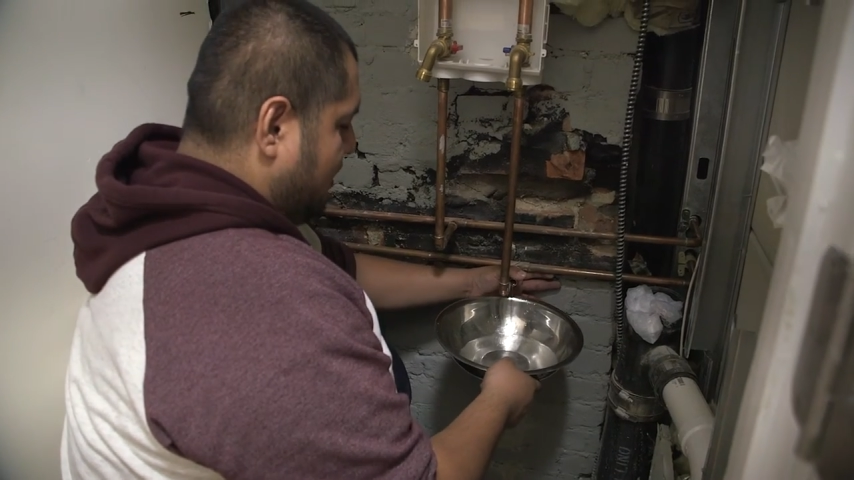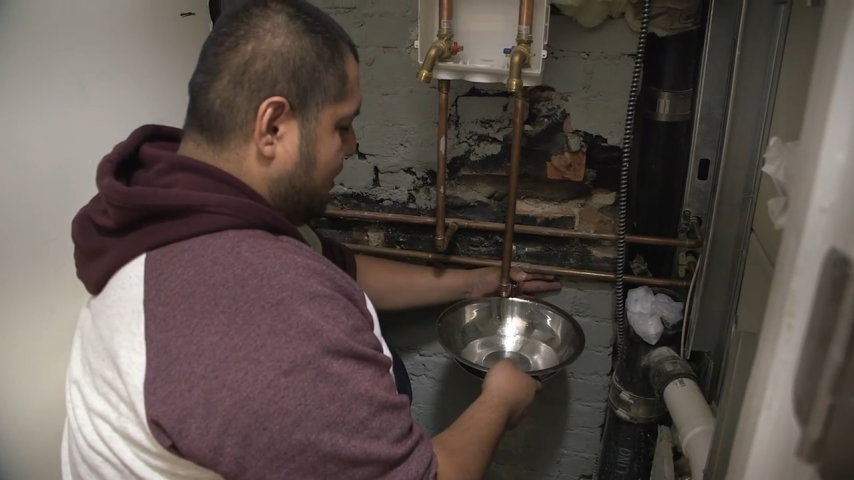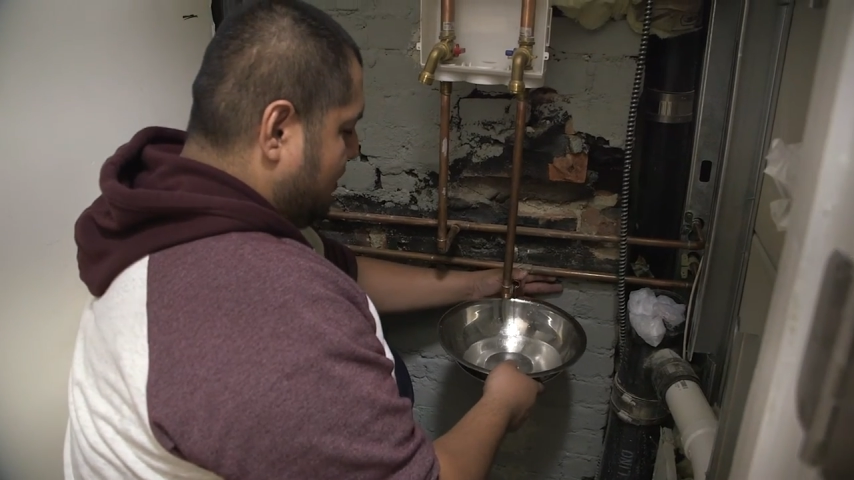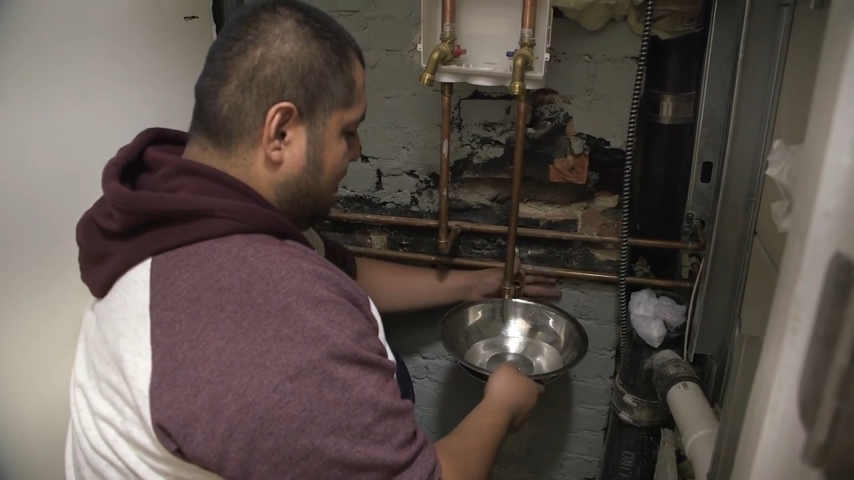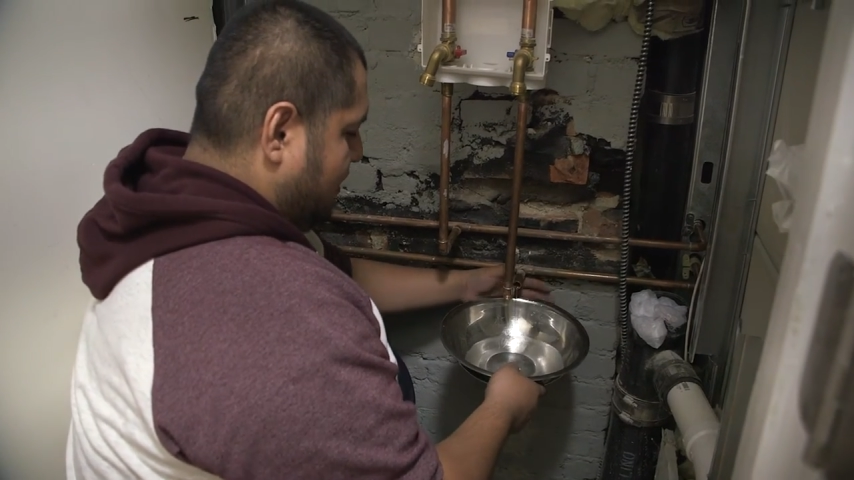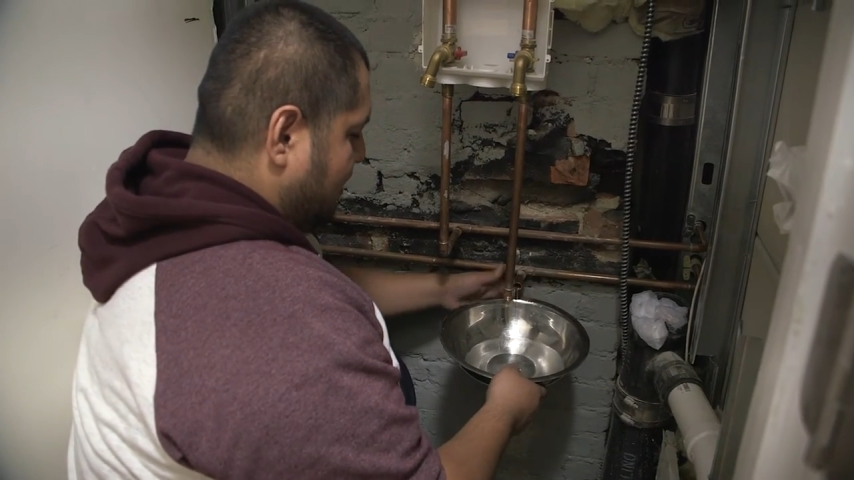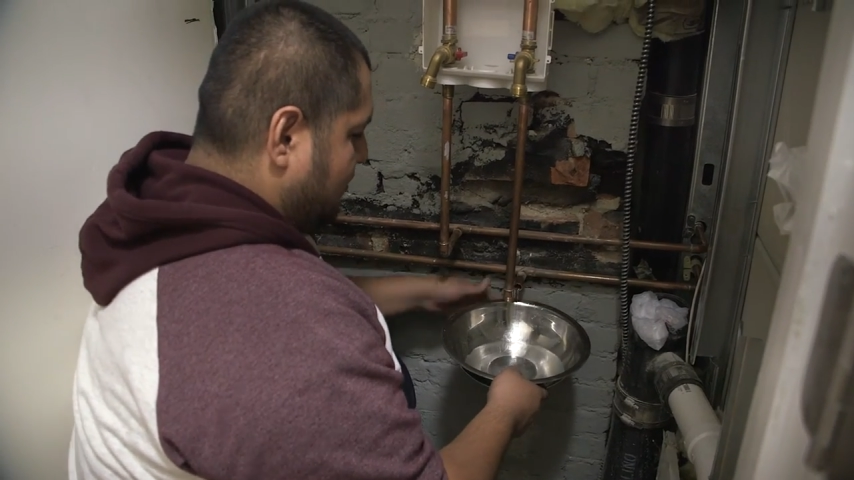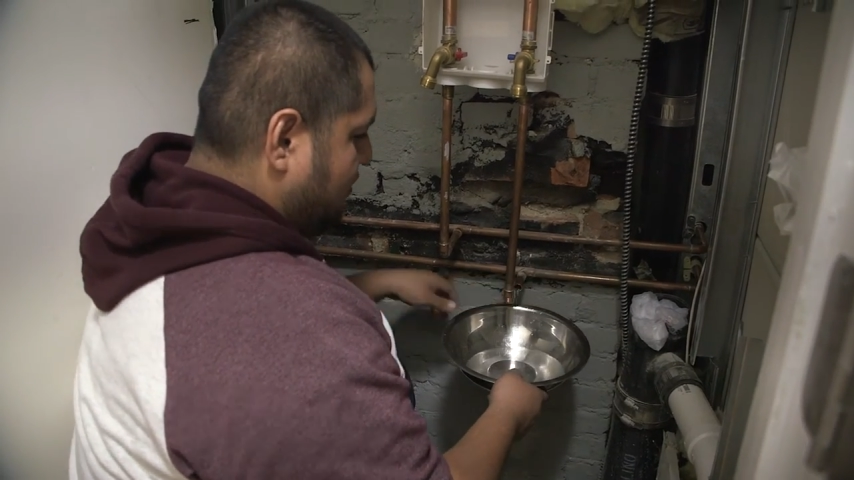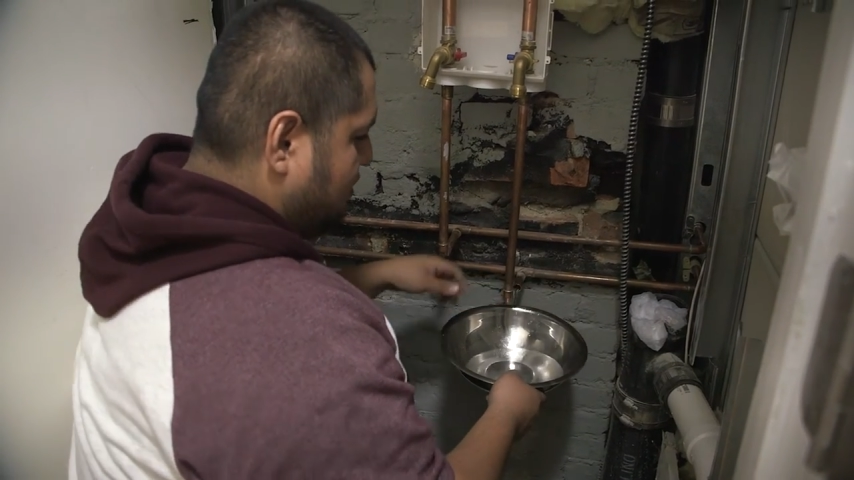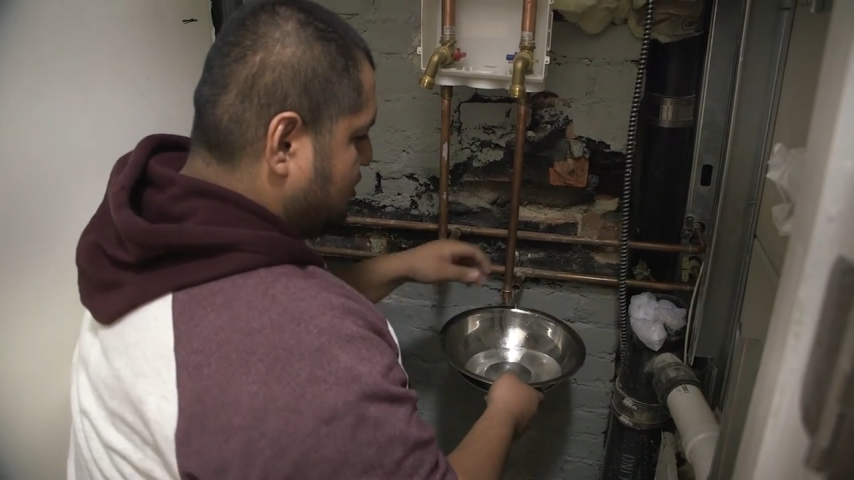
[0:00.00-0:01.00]
I
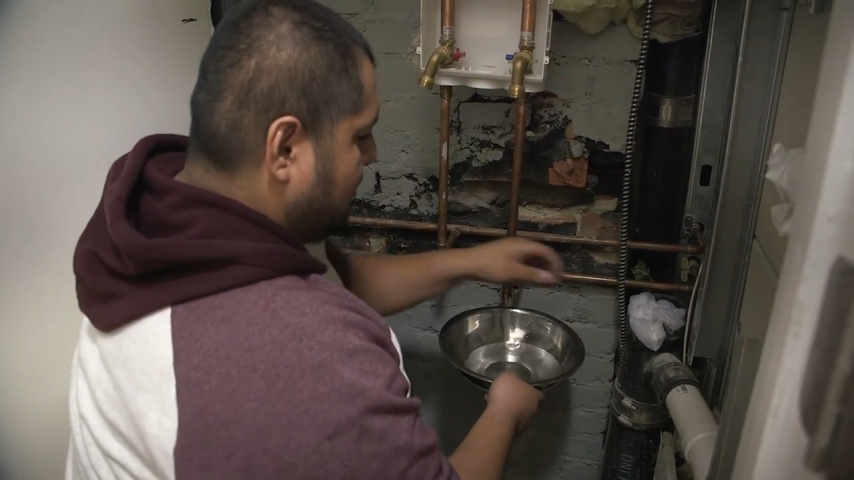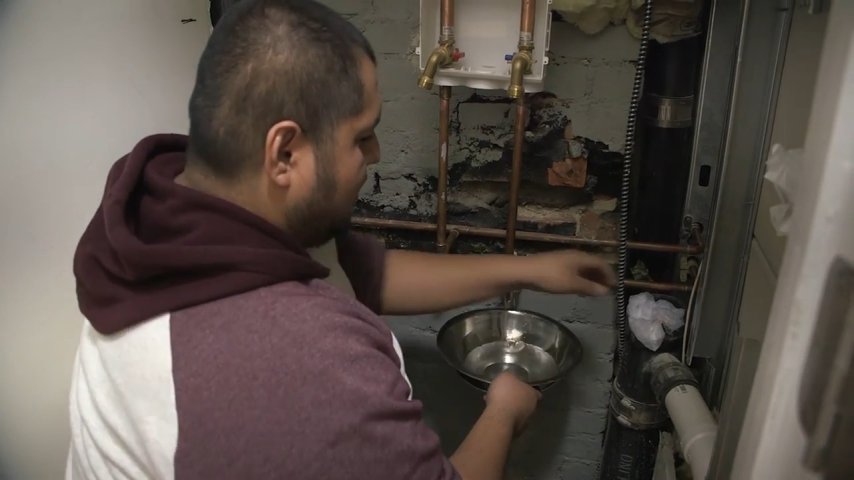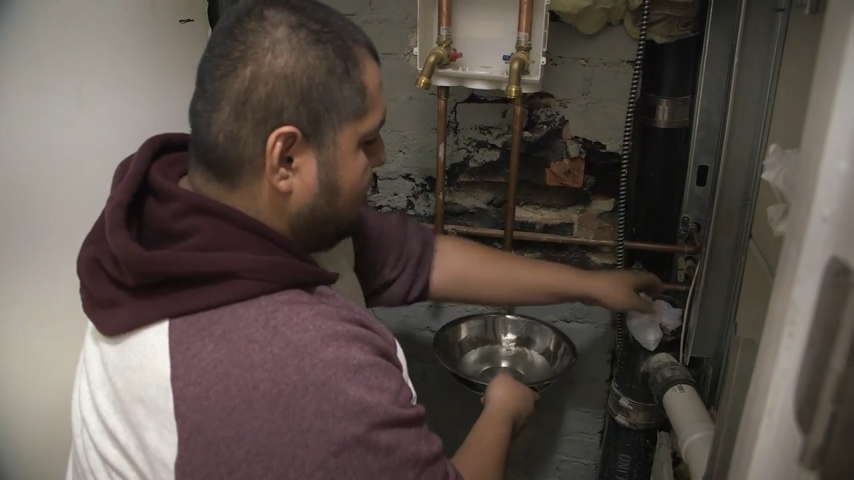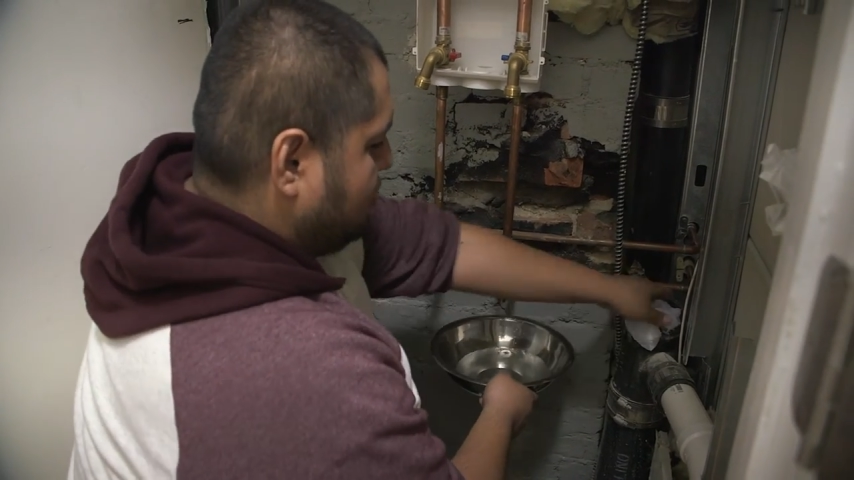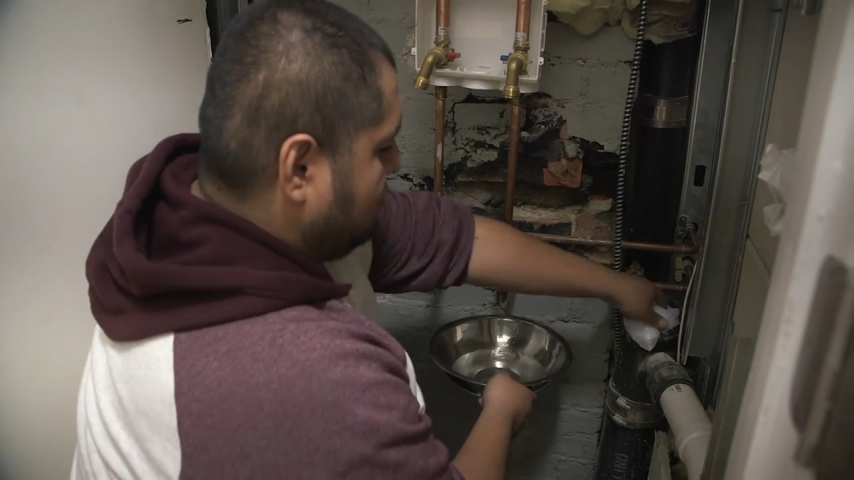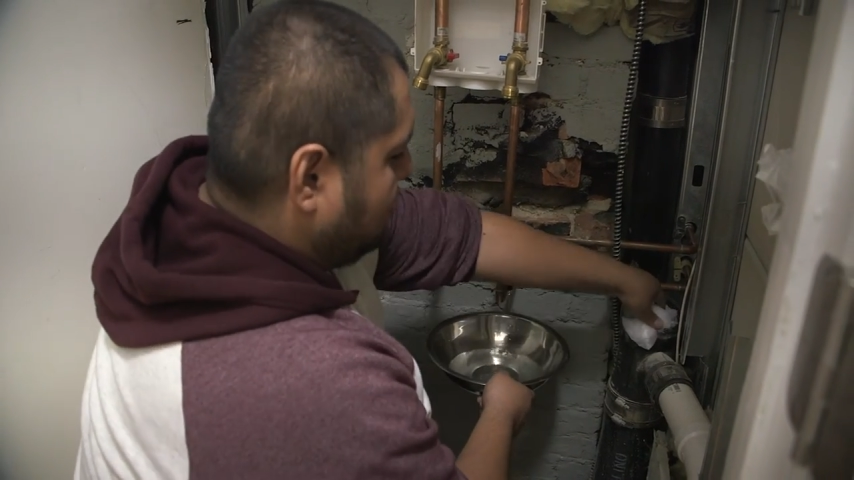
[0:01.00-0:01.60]
never aspired to